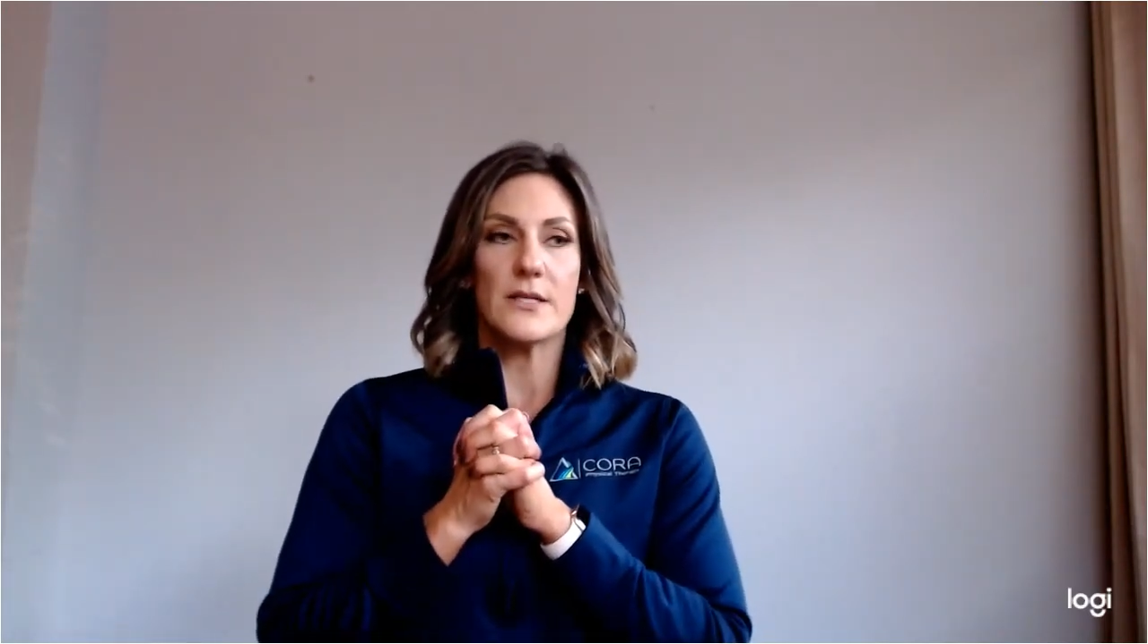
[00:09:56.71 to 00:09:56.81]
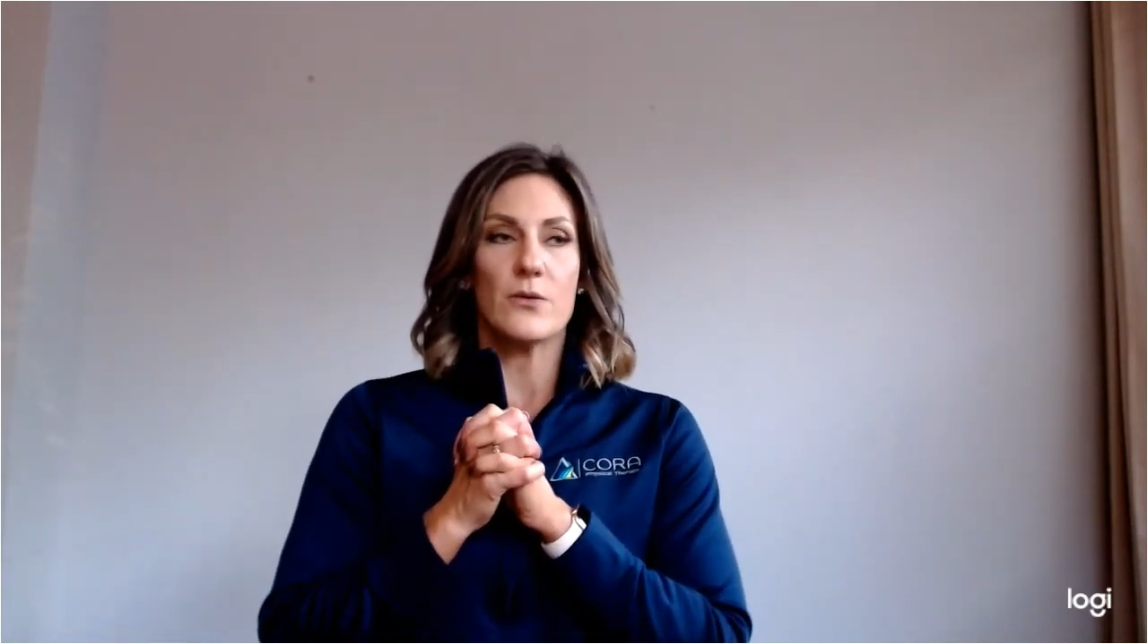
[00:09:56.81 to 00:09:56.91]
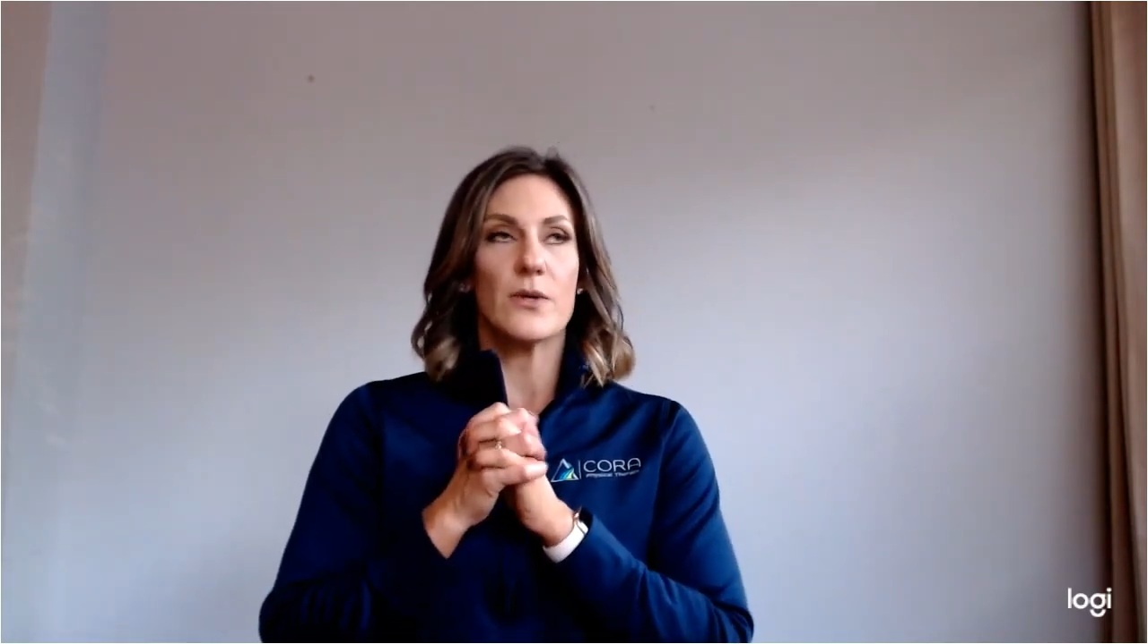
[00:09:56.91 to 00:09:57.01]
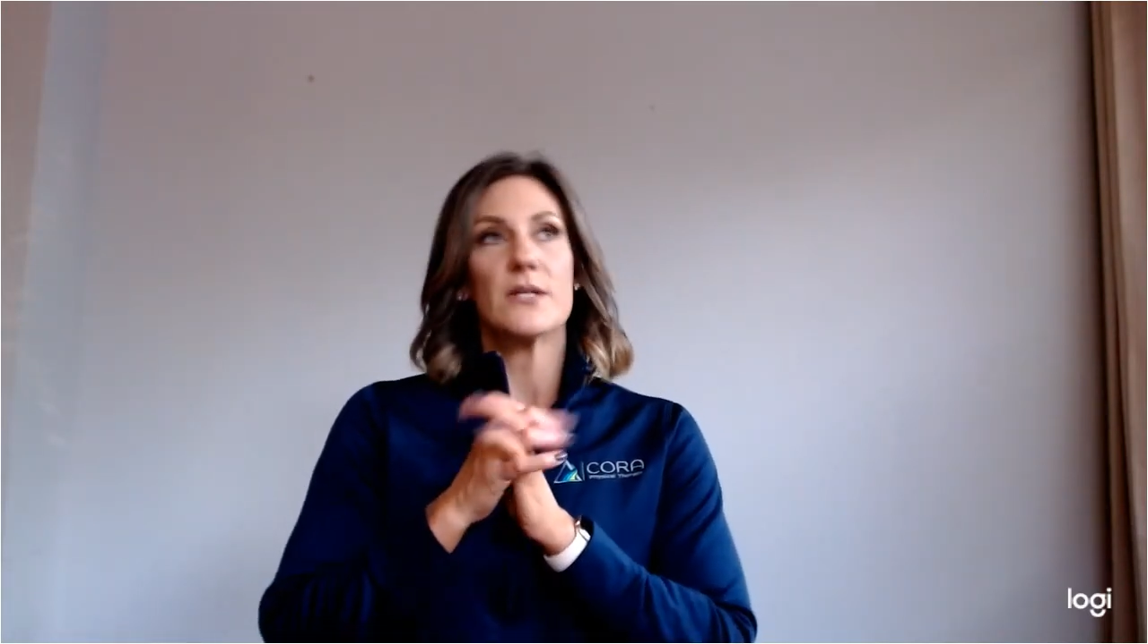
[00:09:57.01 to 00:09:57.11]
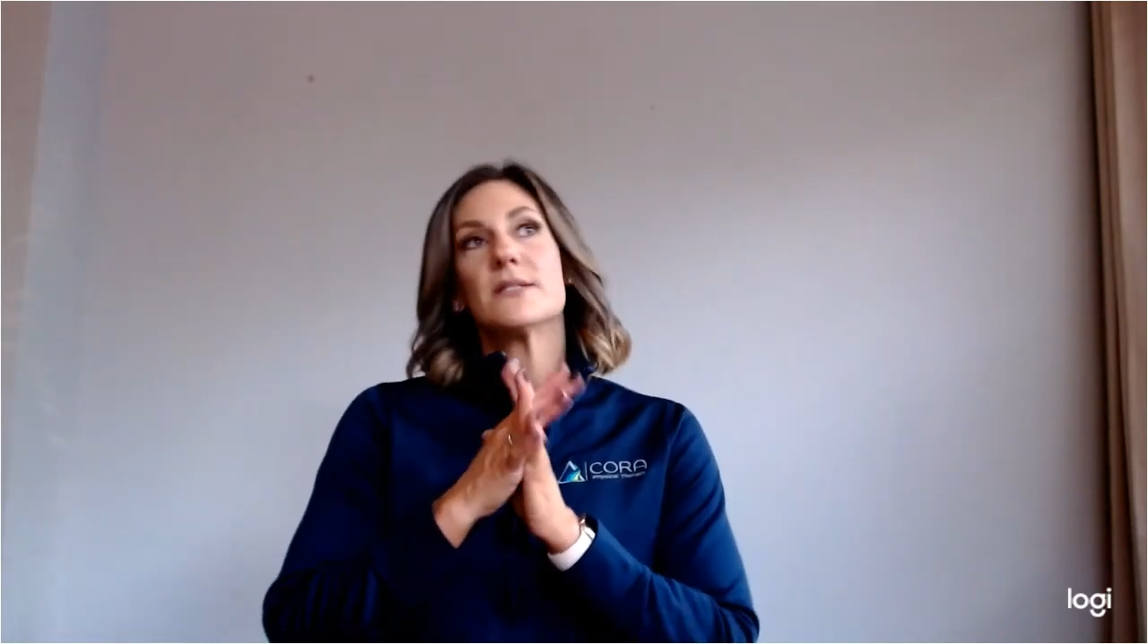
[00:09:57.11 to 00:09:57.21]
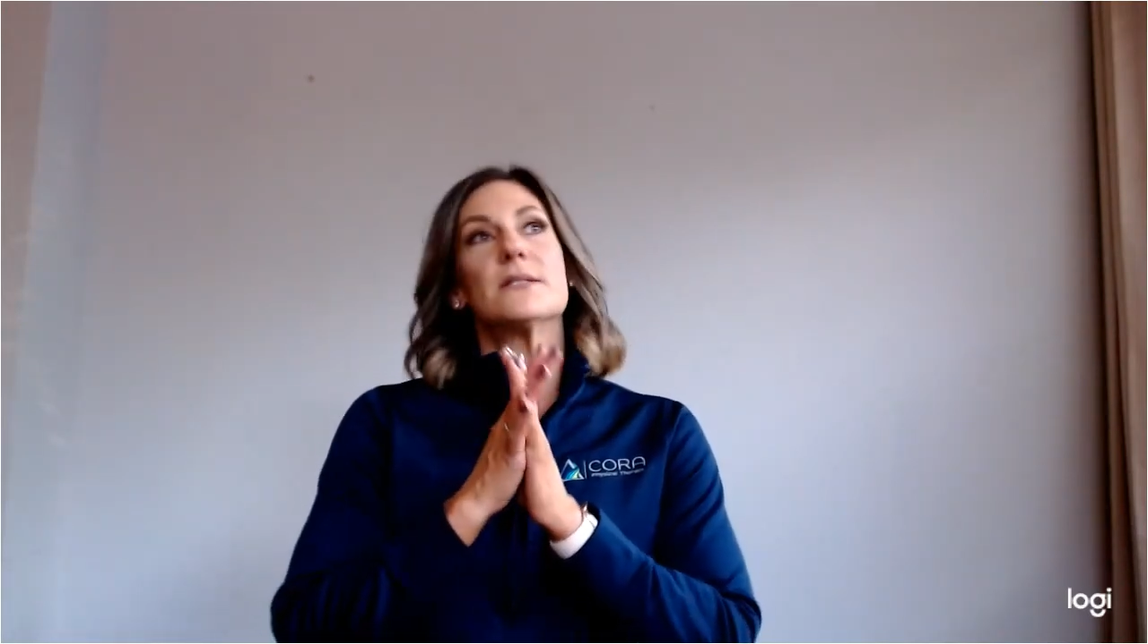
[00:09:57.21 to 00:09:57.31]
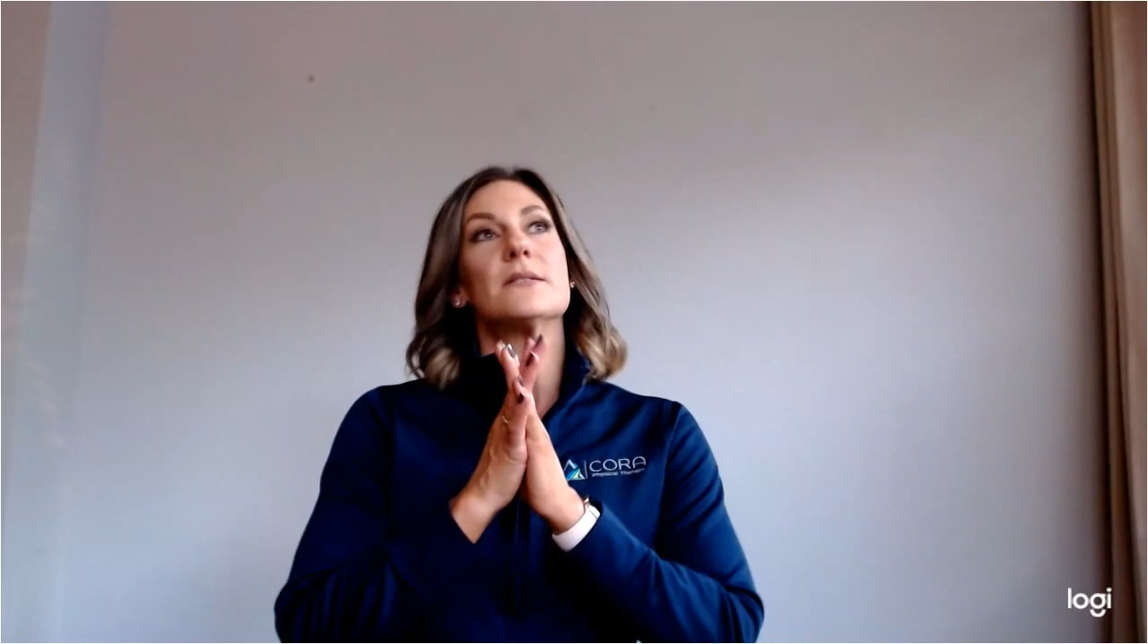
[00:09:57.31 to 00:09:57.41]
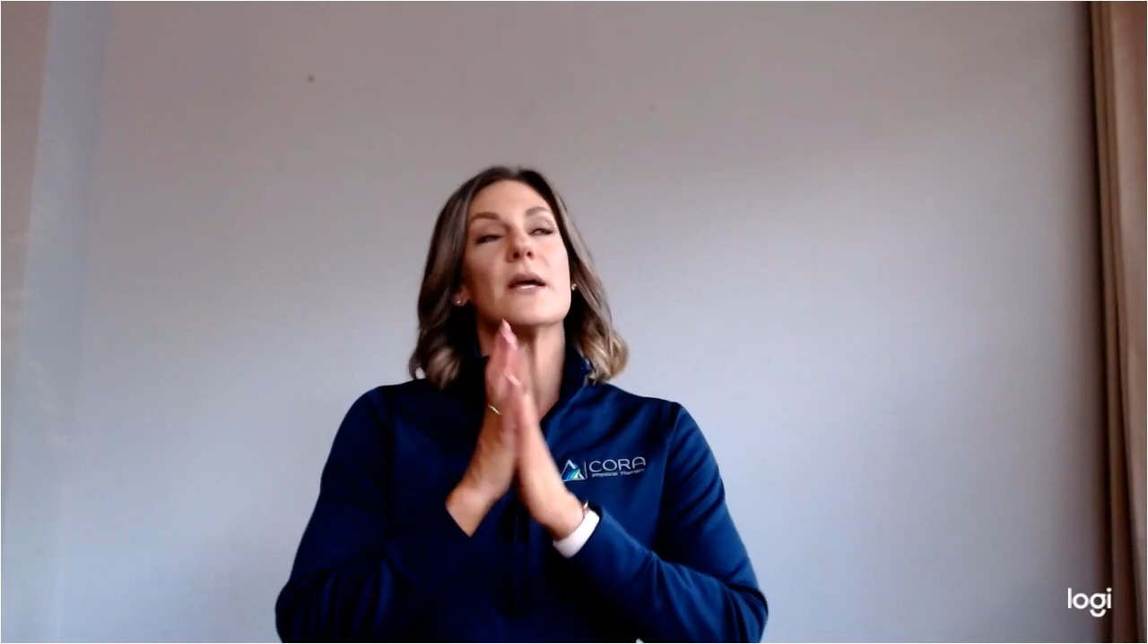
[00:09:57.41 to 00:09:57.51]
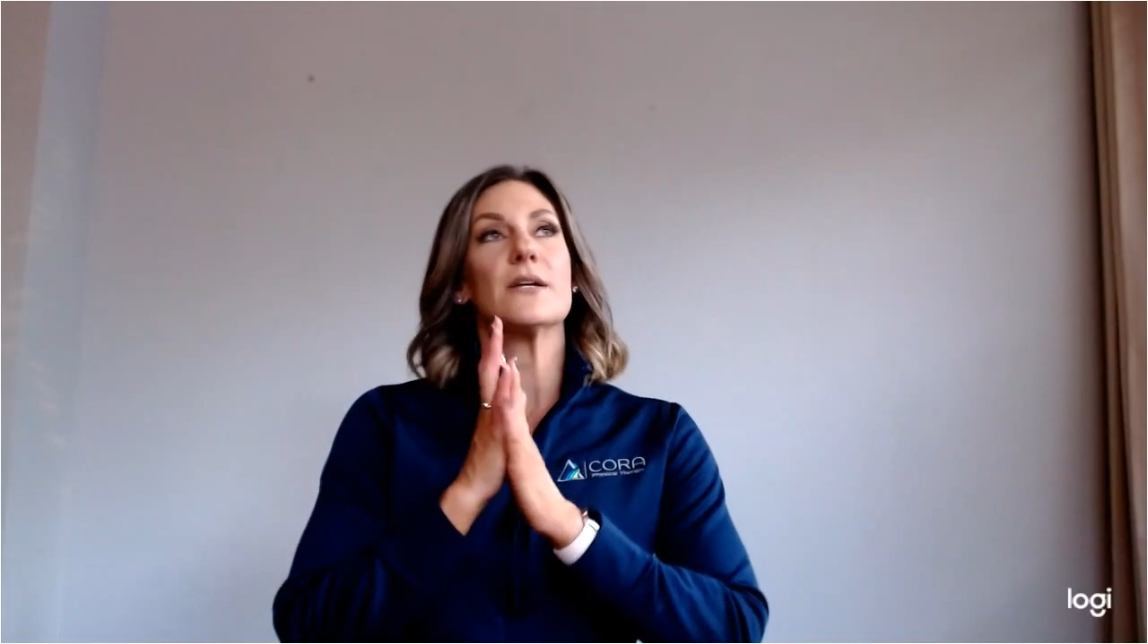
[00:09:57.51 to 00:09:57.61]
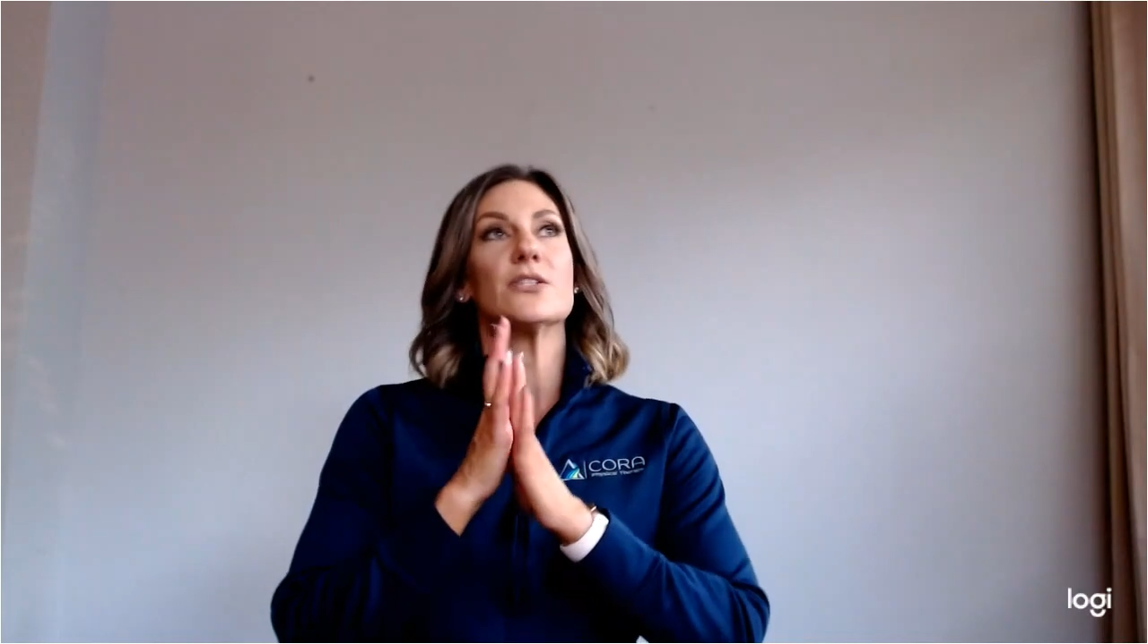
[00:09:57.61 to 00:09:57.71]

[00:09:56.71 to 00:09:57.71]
What else is next?